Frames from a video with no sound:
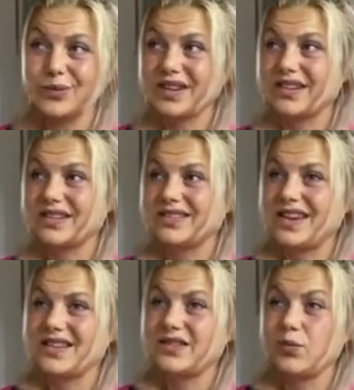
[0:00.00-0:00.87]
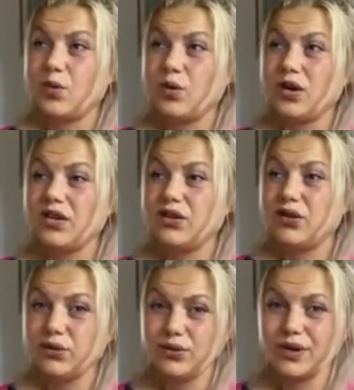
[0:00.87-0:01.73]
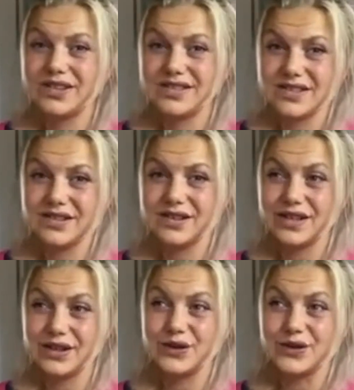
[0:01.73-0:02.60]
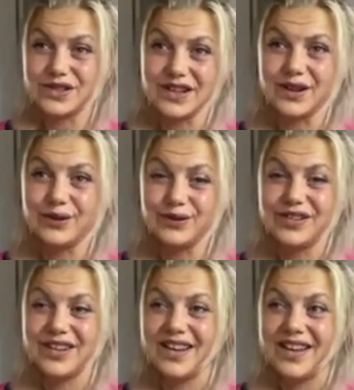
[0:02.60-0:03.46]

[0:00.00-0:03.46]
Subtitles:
because as more you are centered in yourself,